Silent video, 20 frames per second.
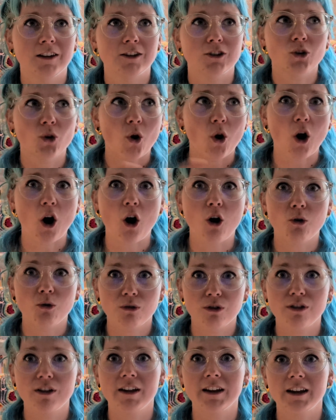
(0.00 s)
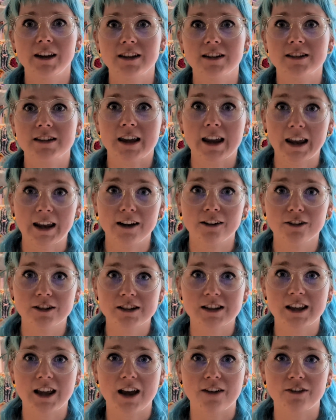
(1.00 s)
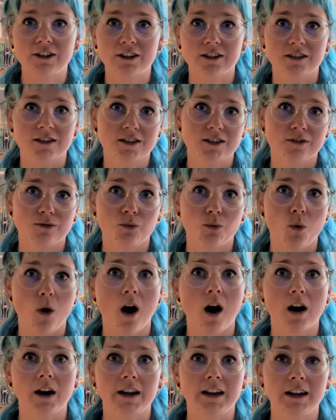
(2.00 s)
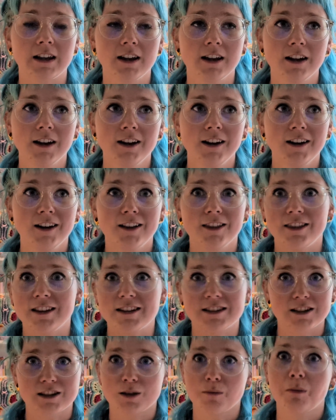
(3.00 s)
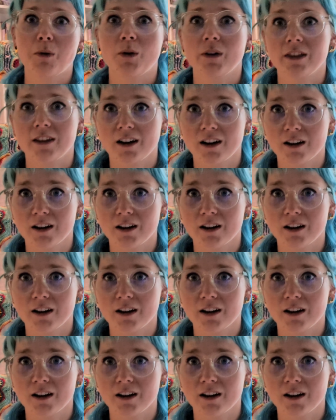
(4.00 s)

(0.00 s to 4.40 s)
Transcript: Your whole thing is, here is the evidence of why this is the point